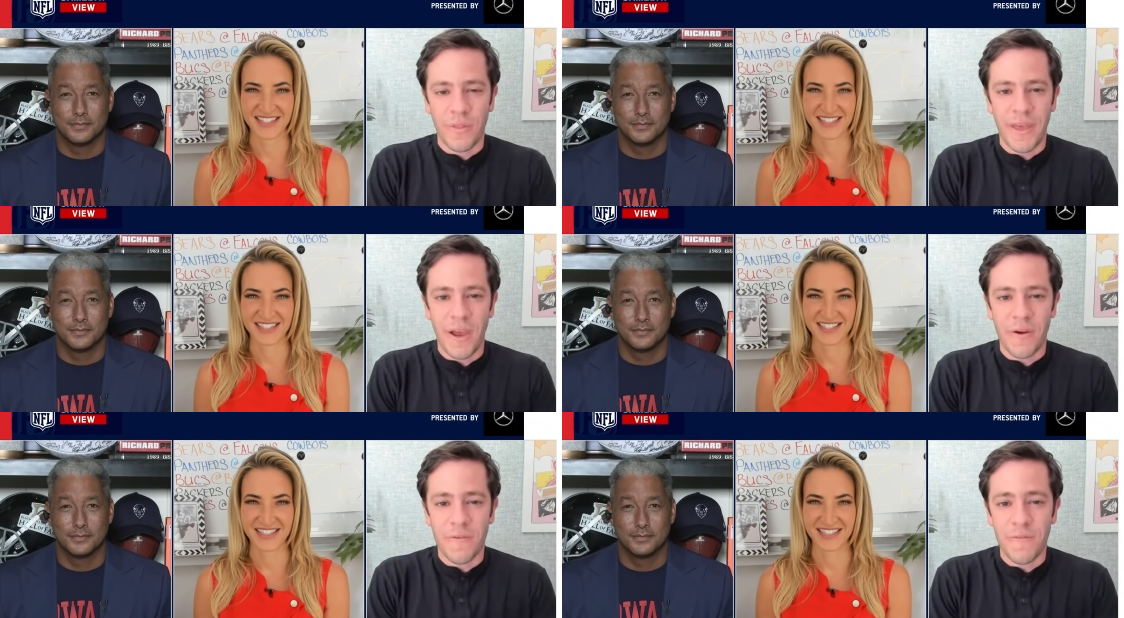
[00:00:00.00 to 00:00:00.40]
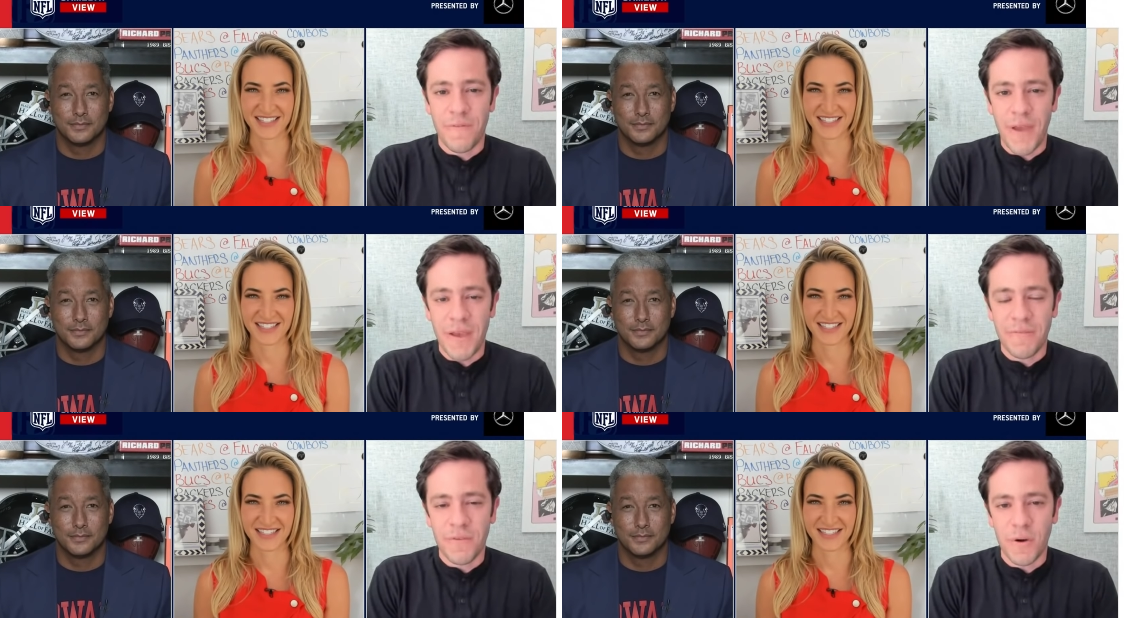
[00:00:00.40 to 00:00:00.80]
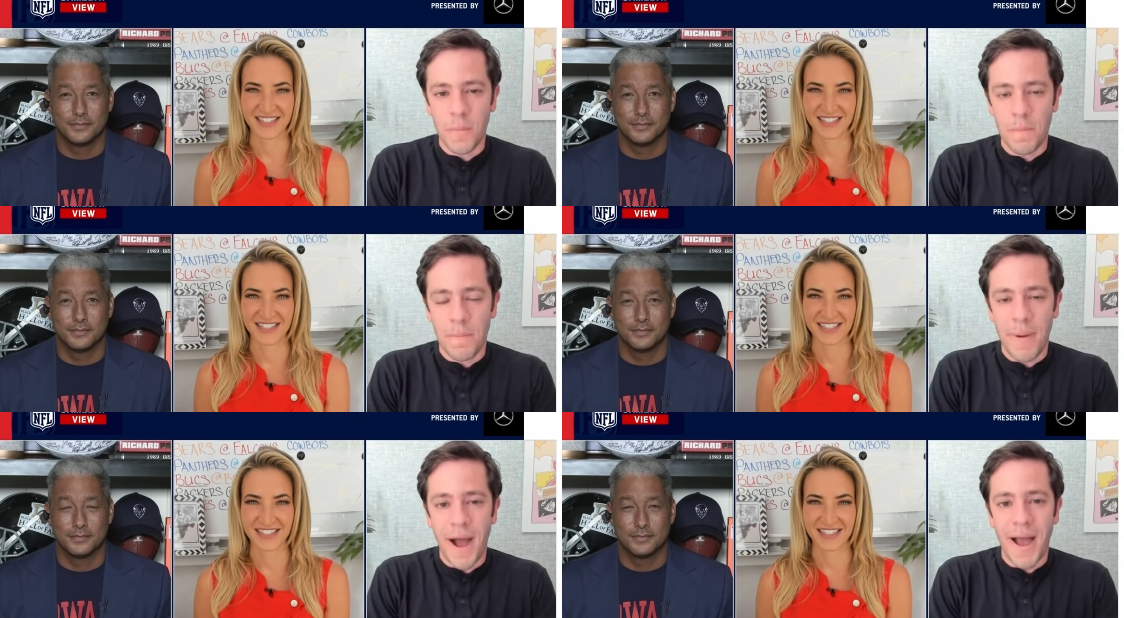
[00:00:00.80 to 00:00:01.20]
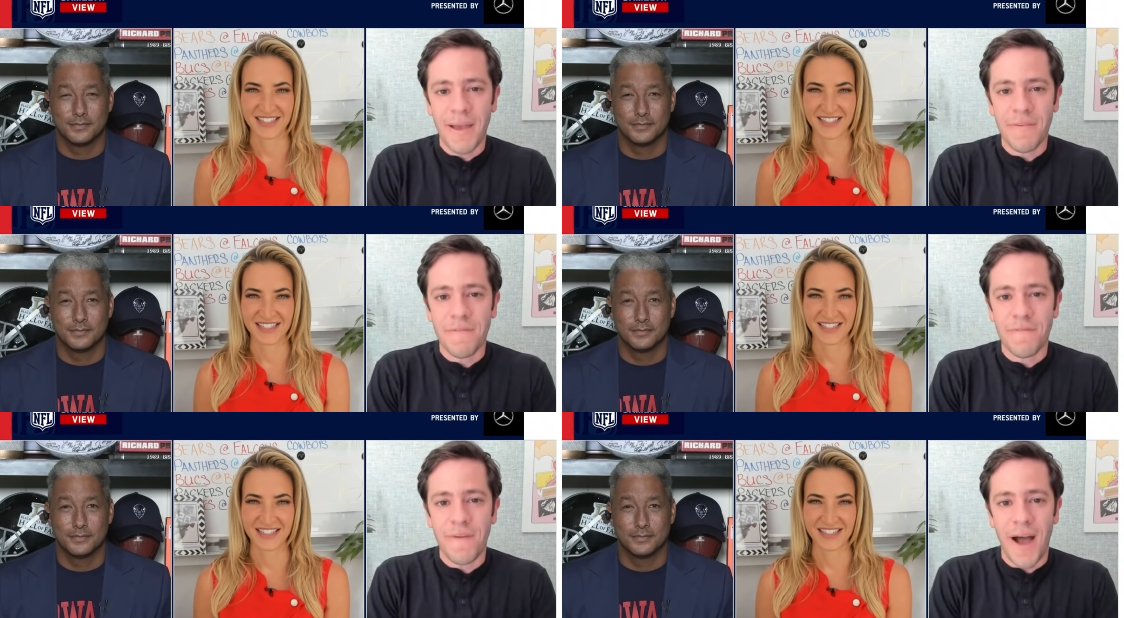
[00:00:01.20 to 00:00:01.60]
Speaker 1: They are favored
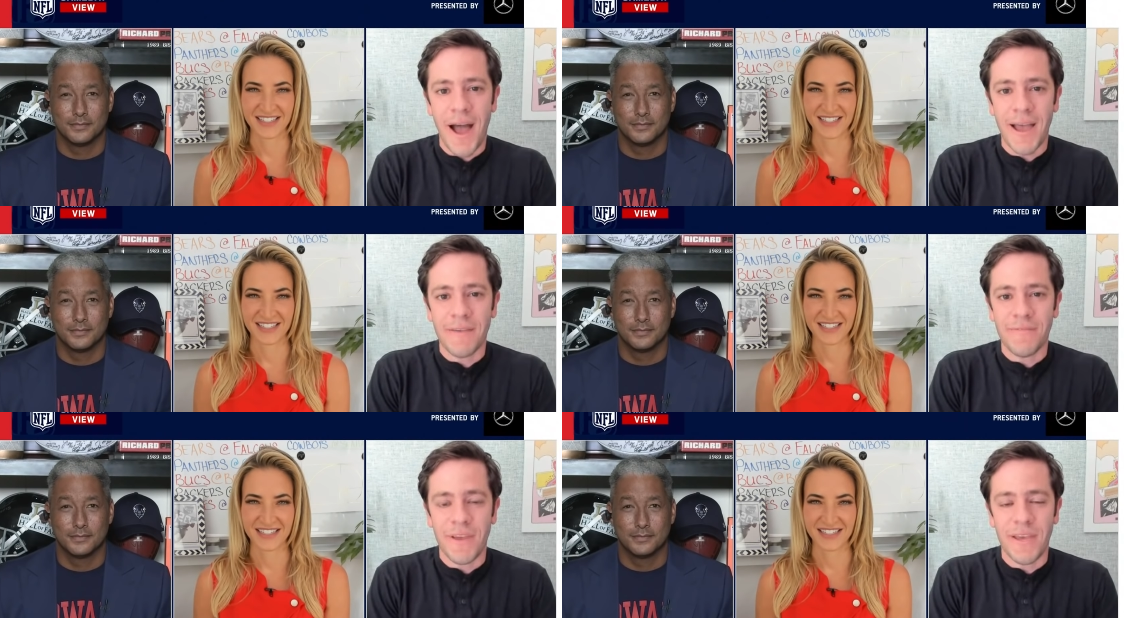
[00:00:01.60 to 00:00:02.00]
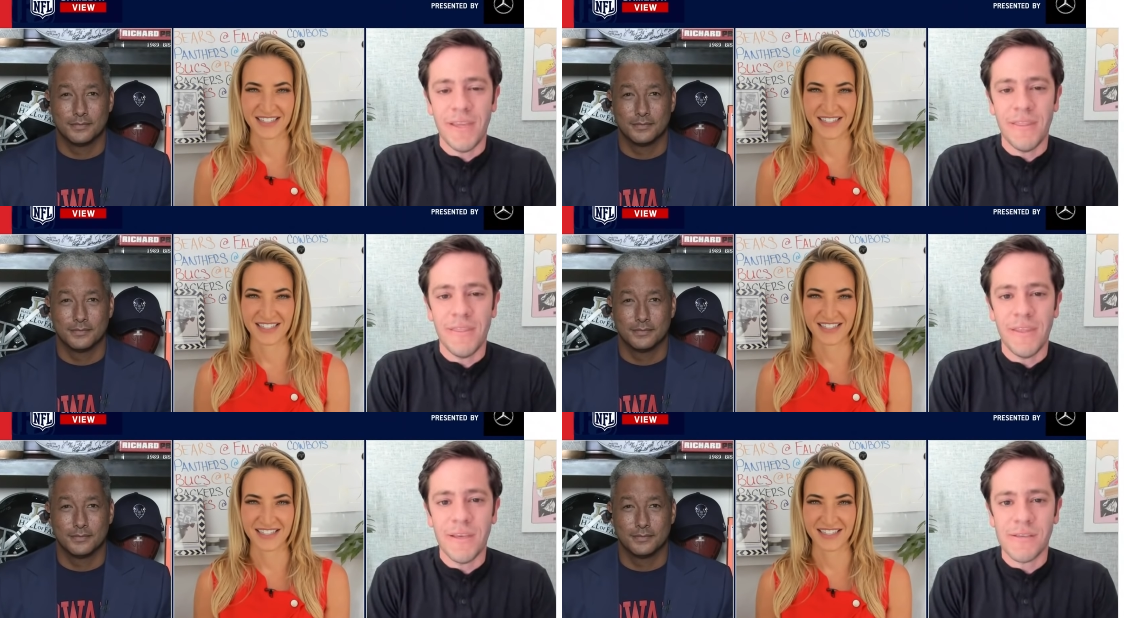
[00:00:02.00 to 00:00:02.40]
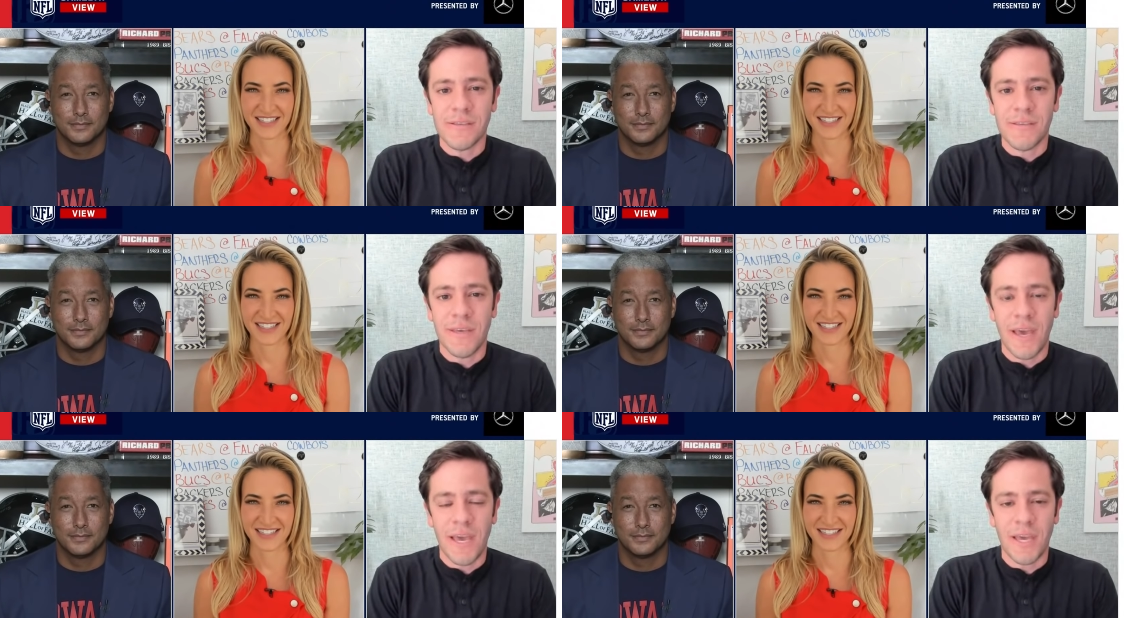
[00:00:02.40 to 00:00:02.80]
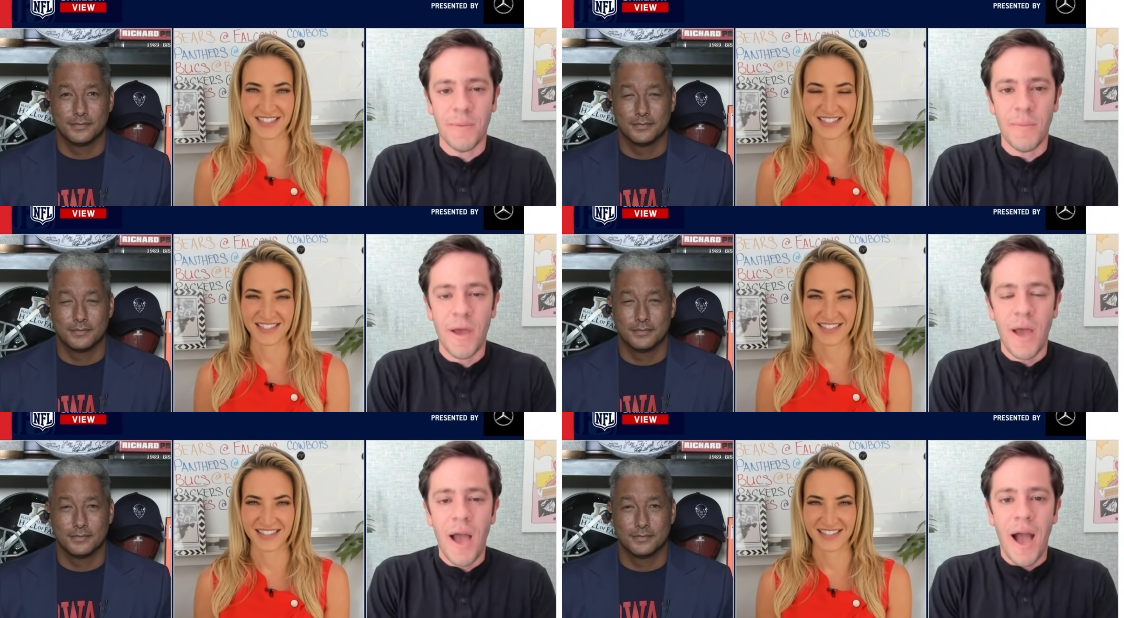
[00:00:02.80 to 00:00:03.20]
by five in this
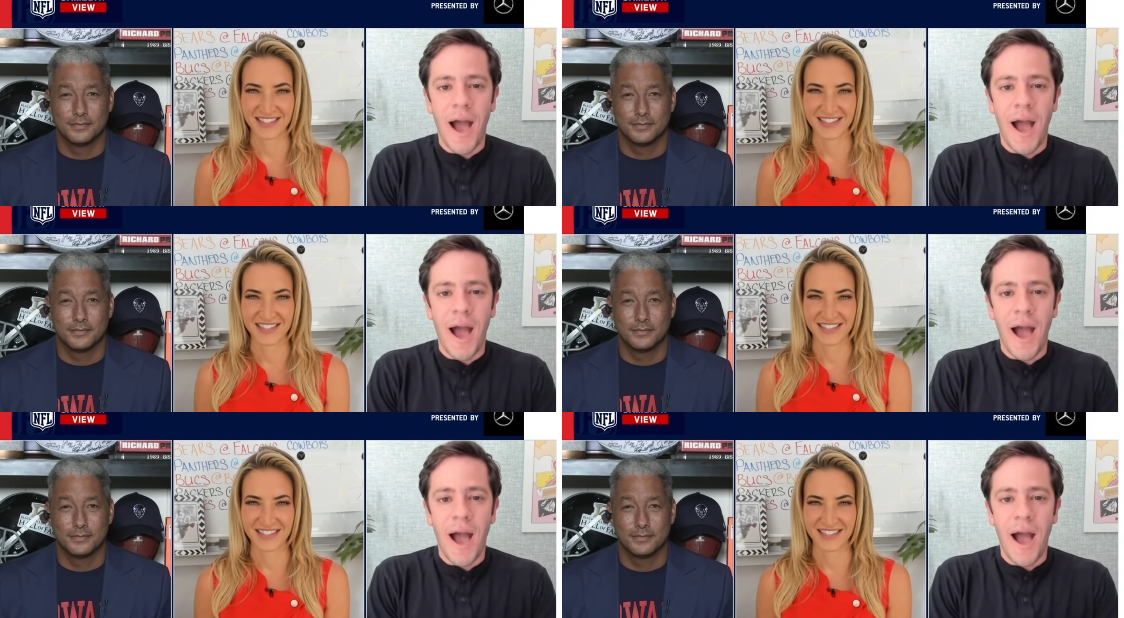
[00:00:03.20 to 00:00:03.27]
game.